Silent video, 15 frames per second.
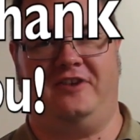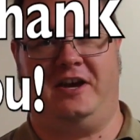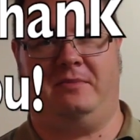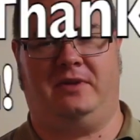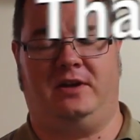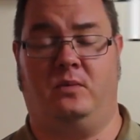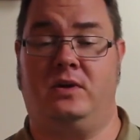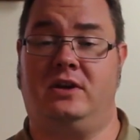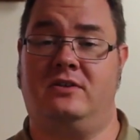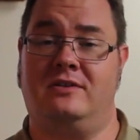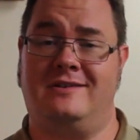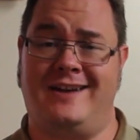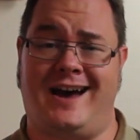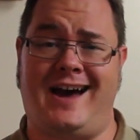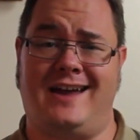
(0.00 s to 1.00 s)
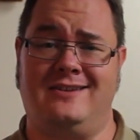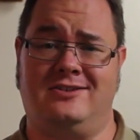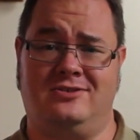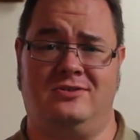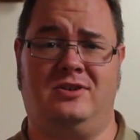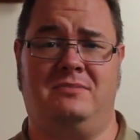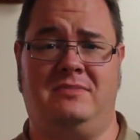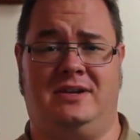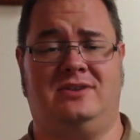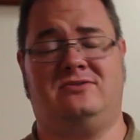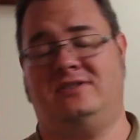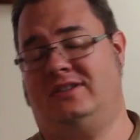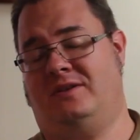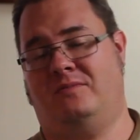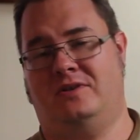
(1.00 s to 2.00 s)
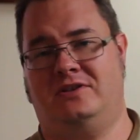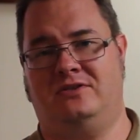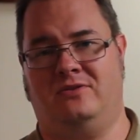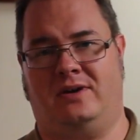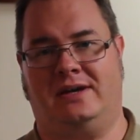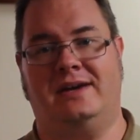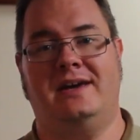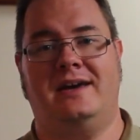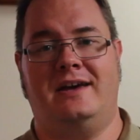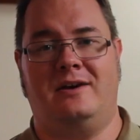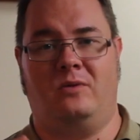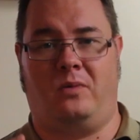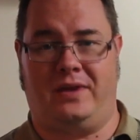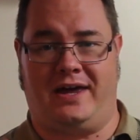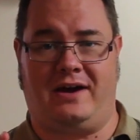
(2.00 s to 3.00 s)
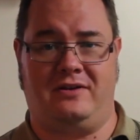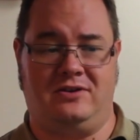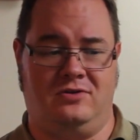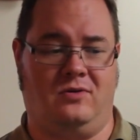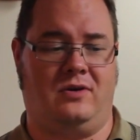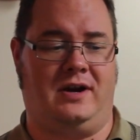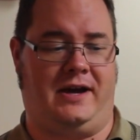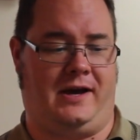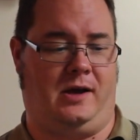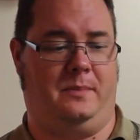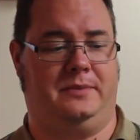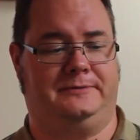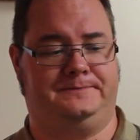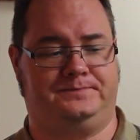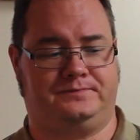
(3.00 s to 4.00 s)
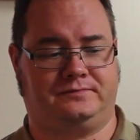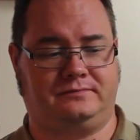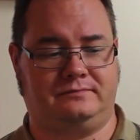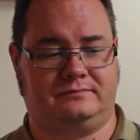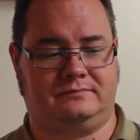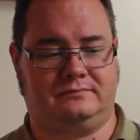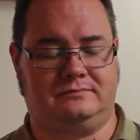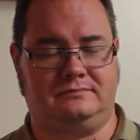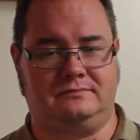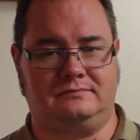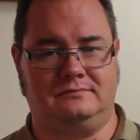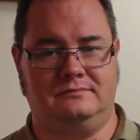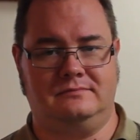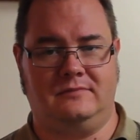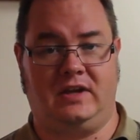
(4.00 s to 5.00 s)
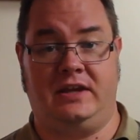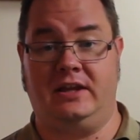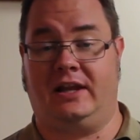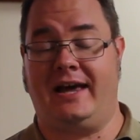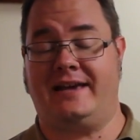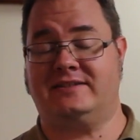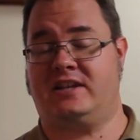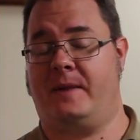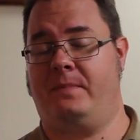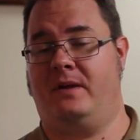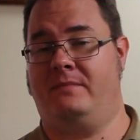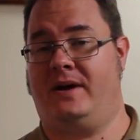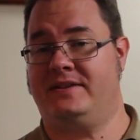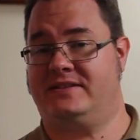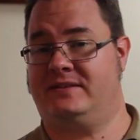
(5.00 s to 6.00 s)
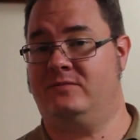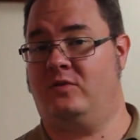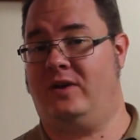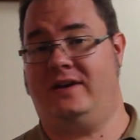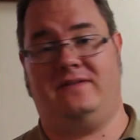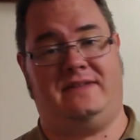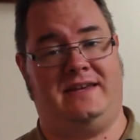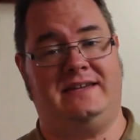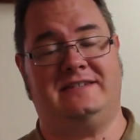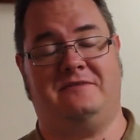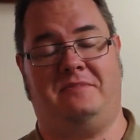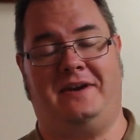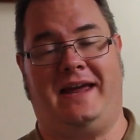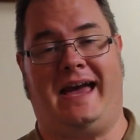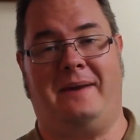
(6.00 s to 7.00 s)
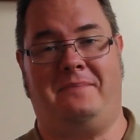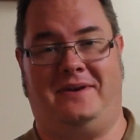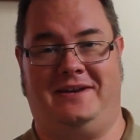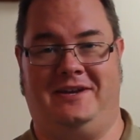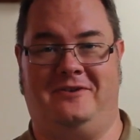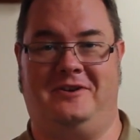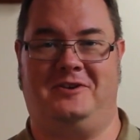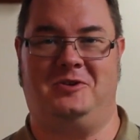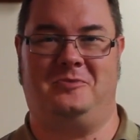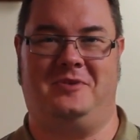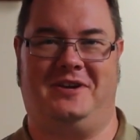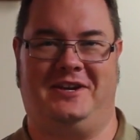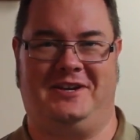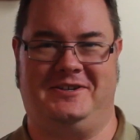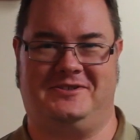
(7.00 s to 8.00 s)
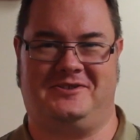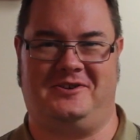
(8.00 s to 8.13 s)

family. We could not do the ministry that we're doing without your help. In the last couple of months, some great things have been happening here at New Beginnings